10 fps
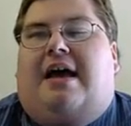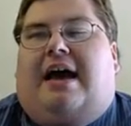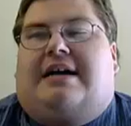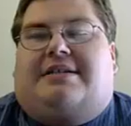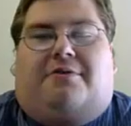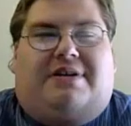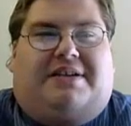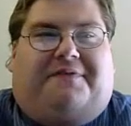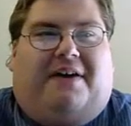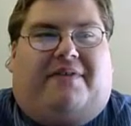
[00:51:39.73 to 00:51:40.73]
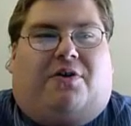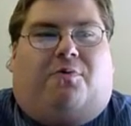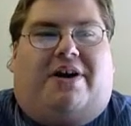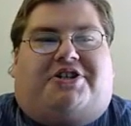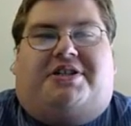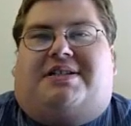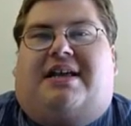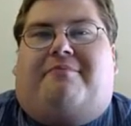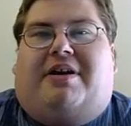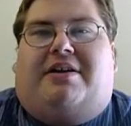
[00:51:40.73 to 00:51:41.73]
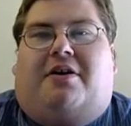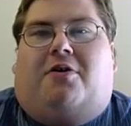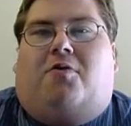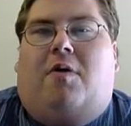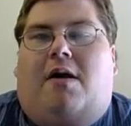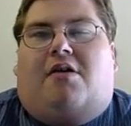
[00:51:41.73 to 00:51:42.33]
As always, if you have any questions, let me know.